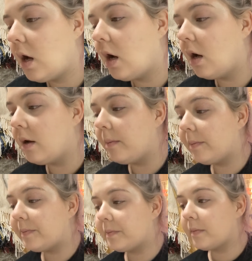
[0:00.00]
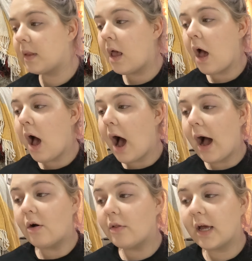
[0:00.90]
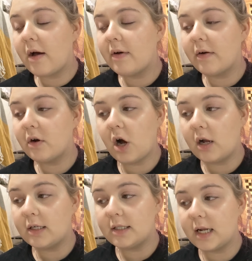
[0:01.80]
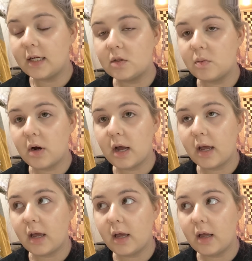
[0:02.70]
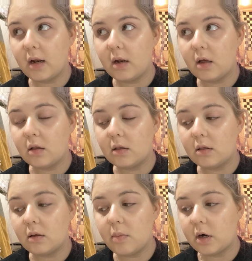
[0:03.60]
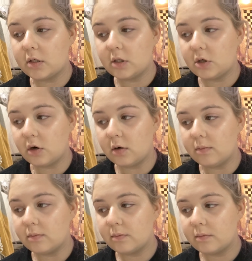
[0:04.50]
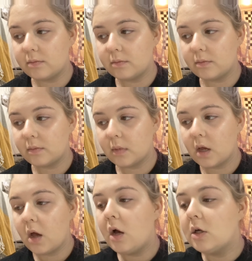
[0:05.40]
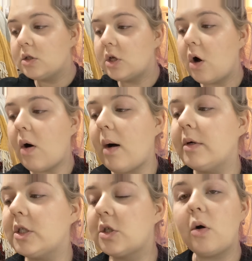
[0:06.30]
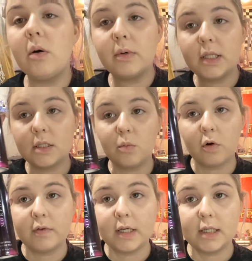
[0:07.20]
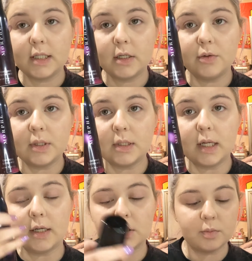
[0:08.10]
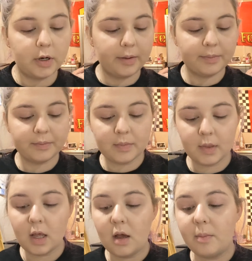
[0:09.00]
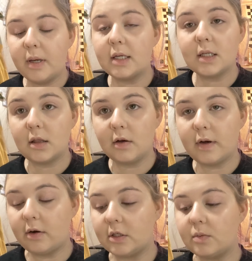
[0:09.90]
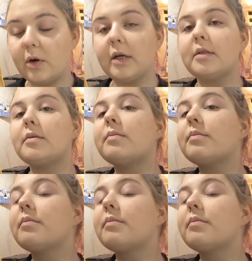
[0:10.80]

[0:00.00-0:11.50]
I don't think I've ever gotten a setting spray in the Boxycharm. So I'm gonna just go in with this Morphe Continuous setting spray. because I love how it sprays.